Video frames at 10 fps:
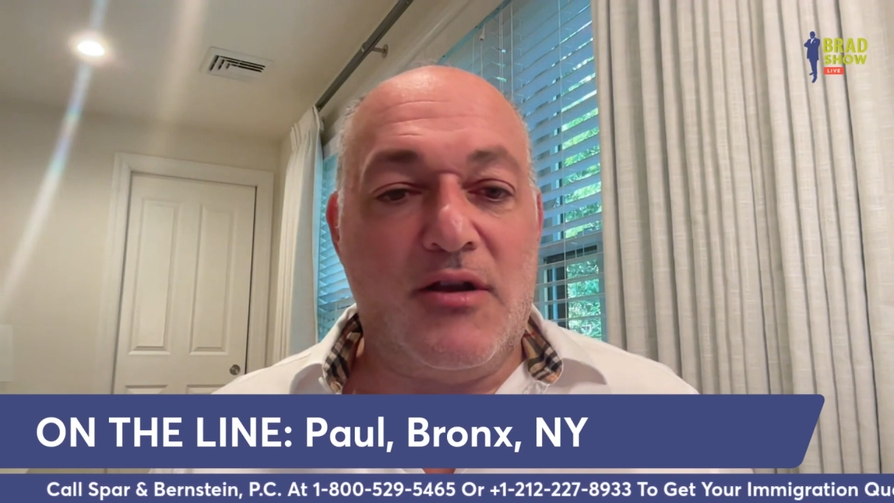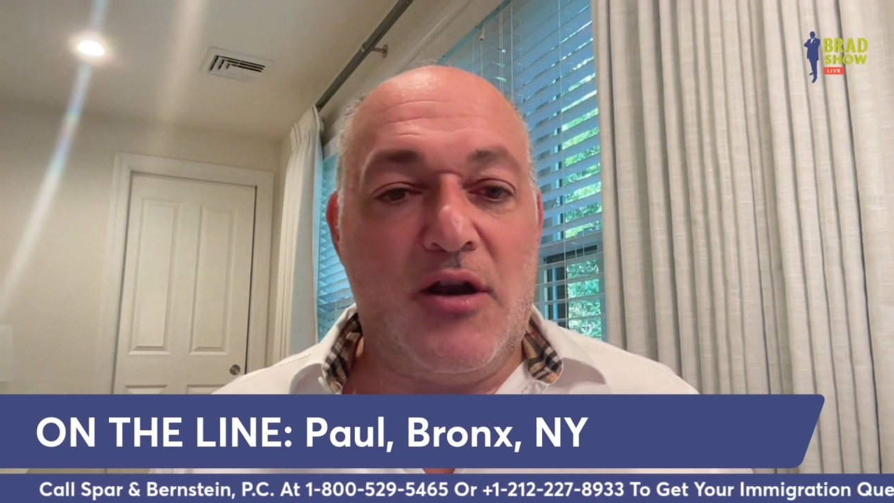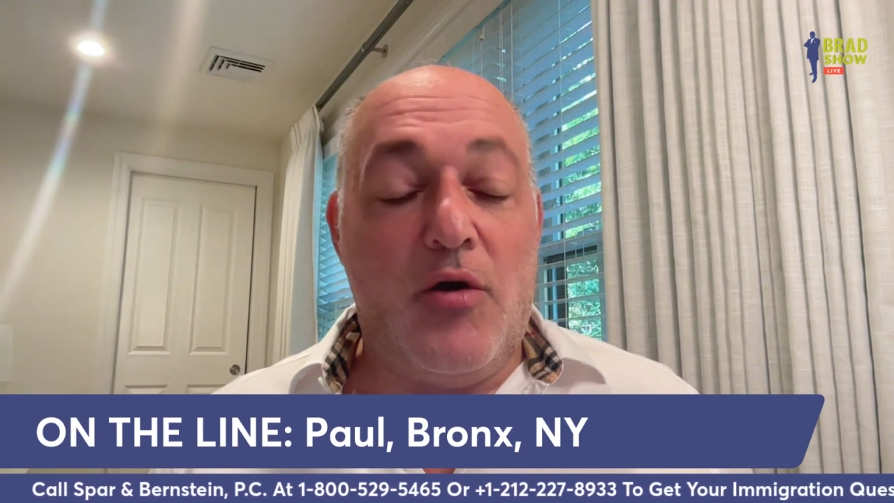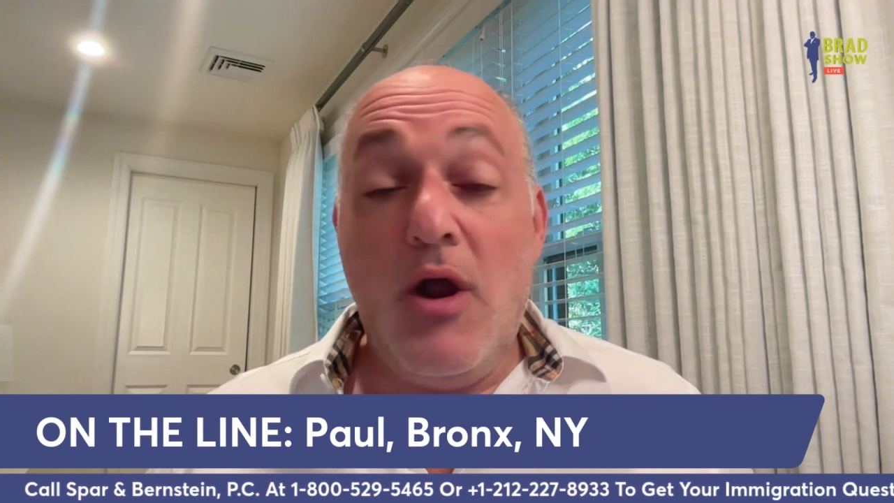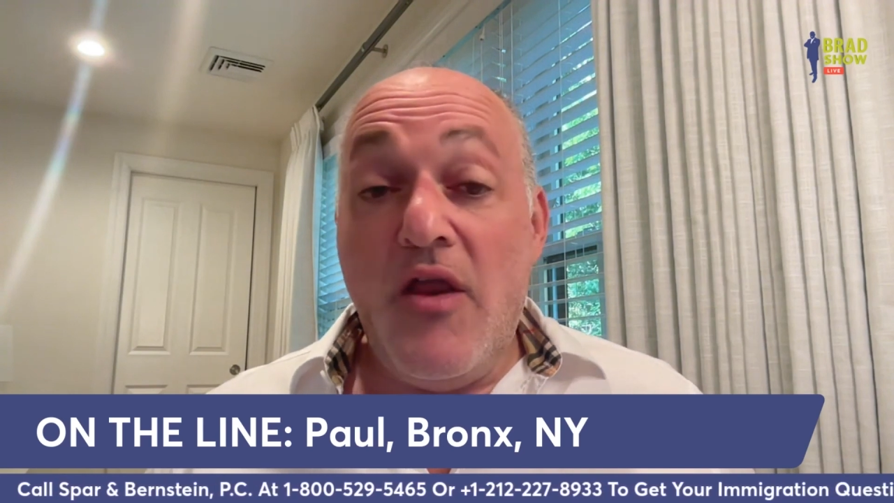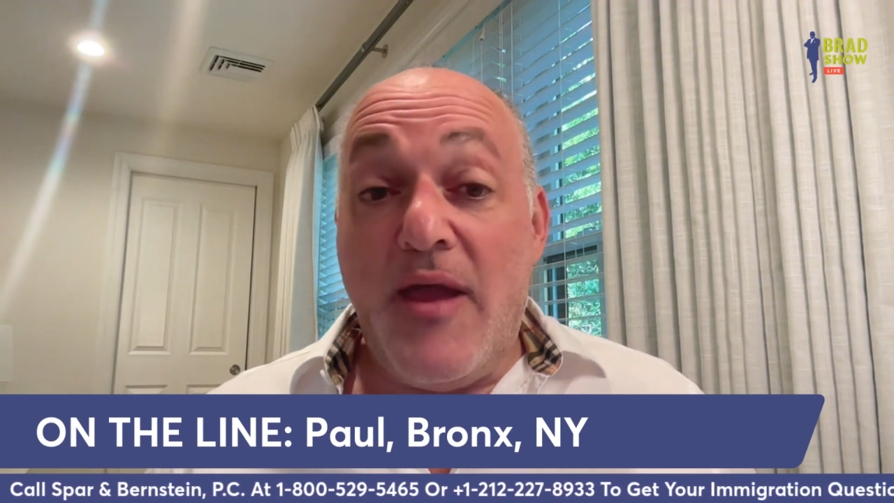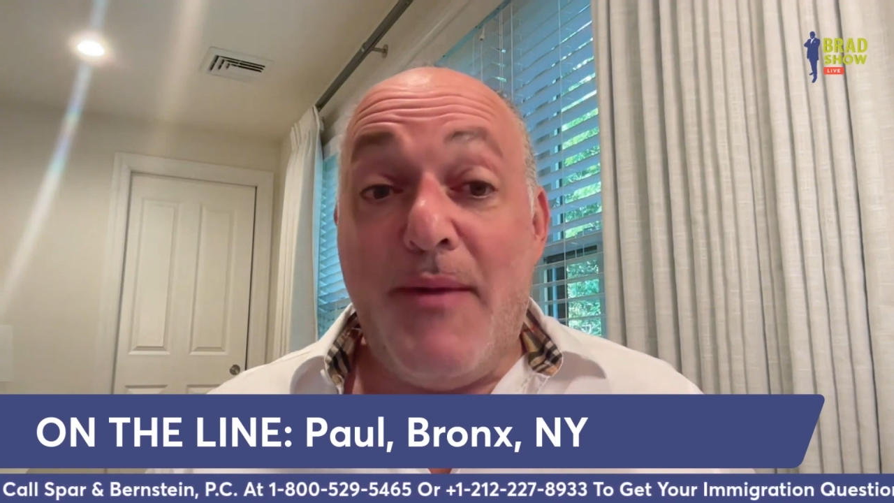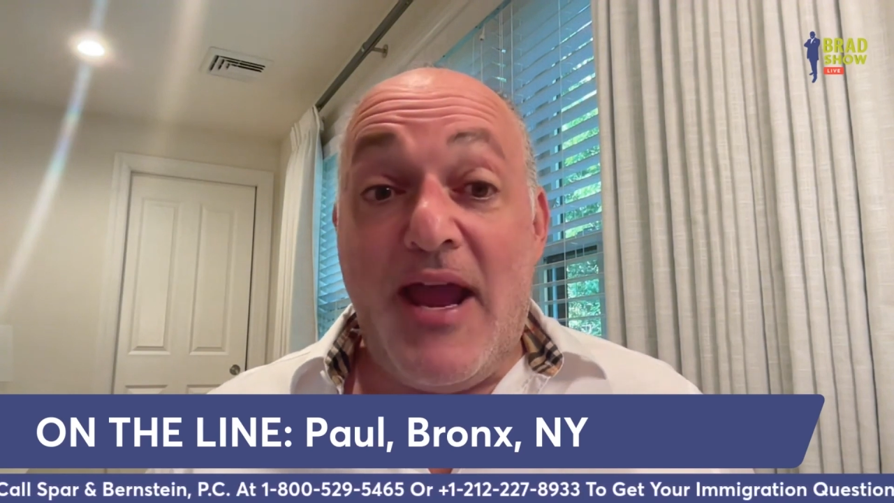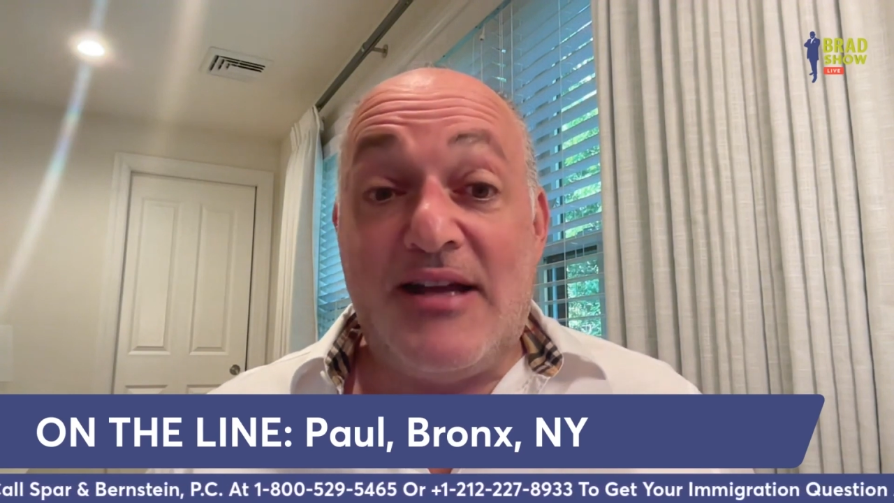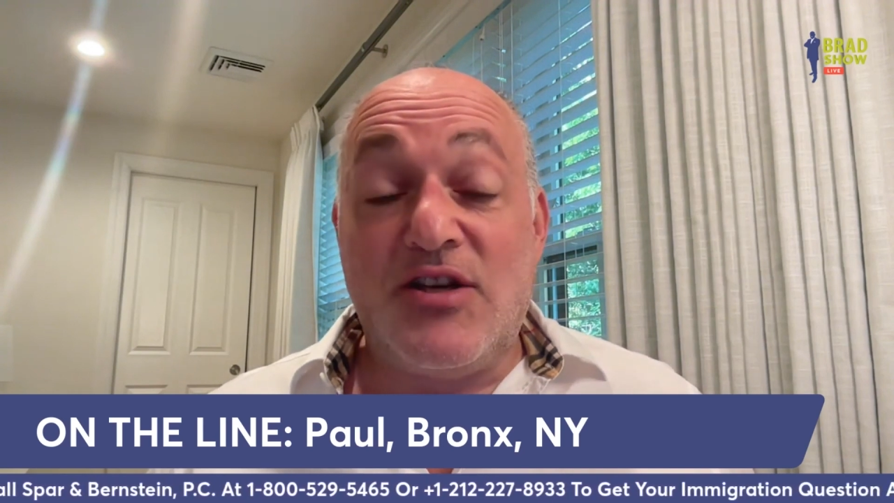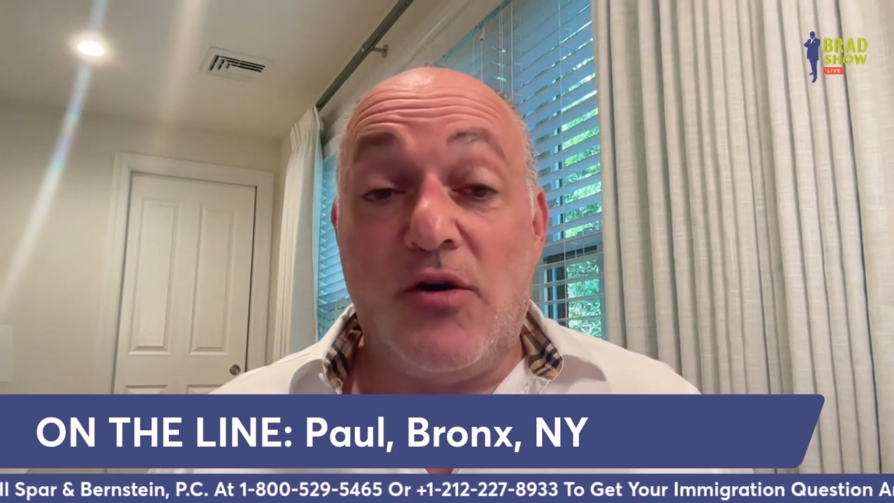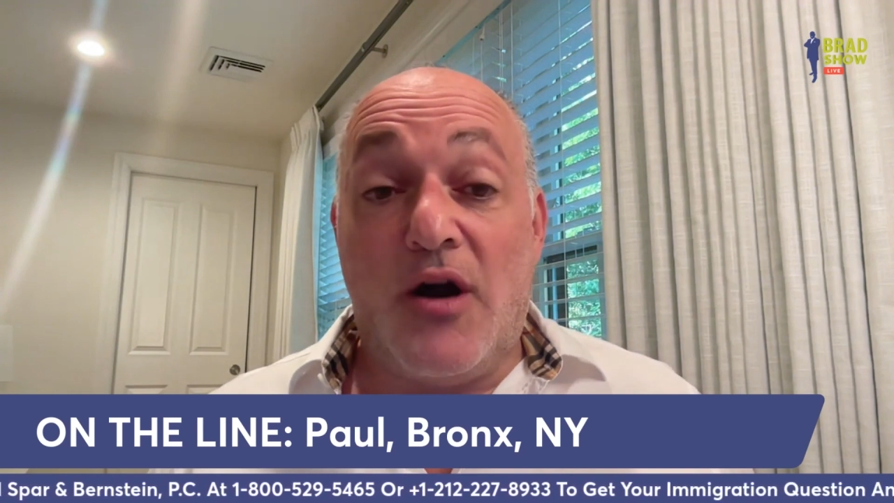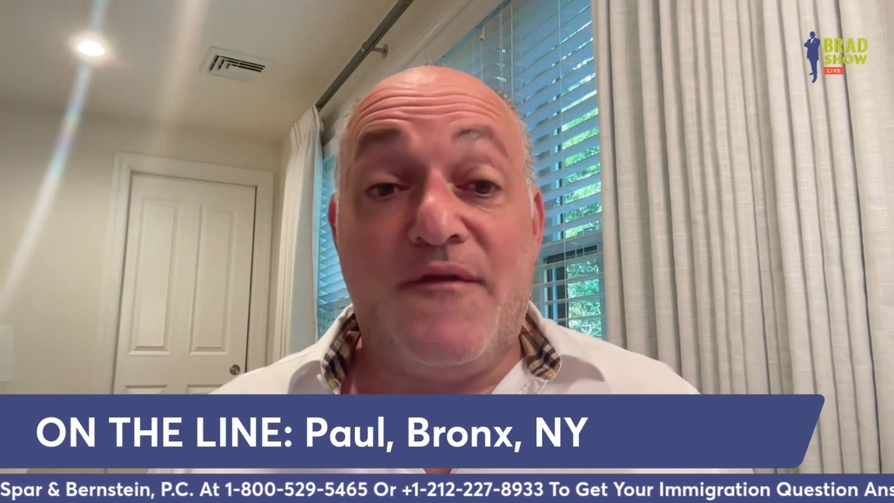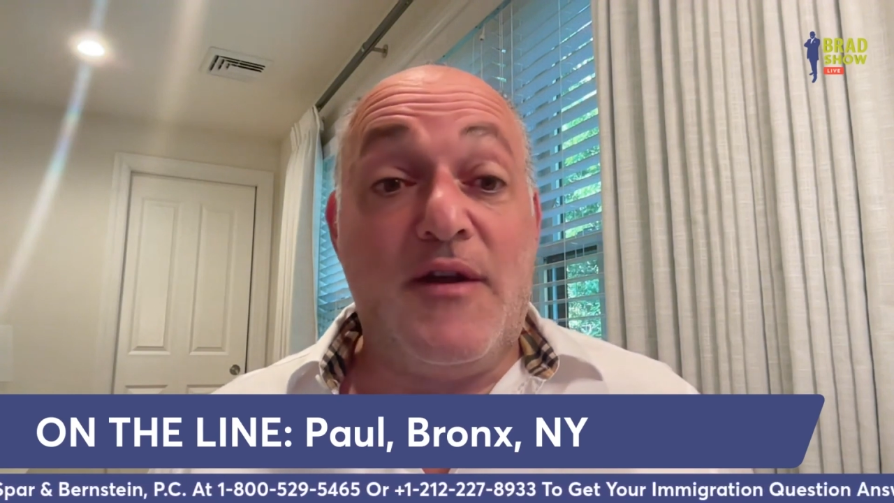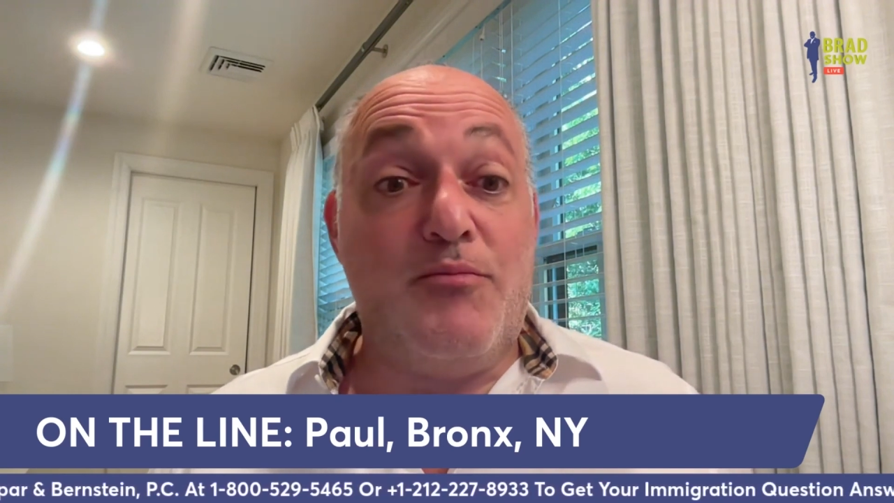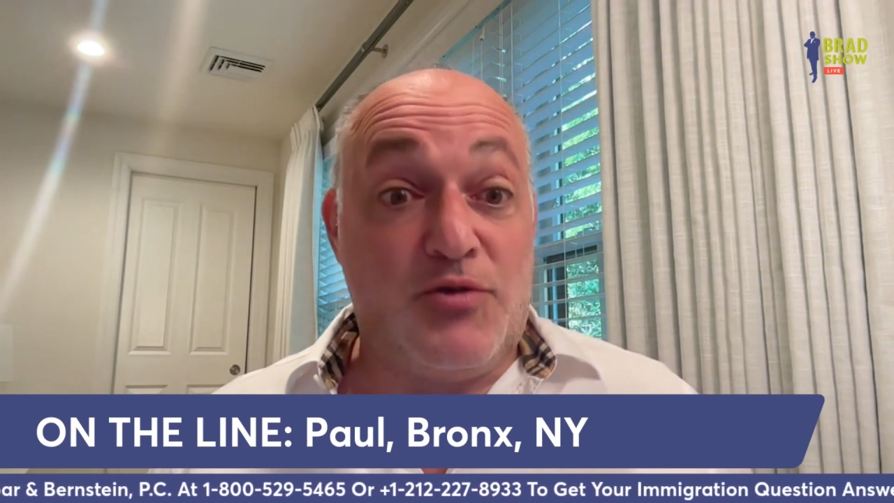You know, they may ask an RFE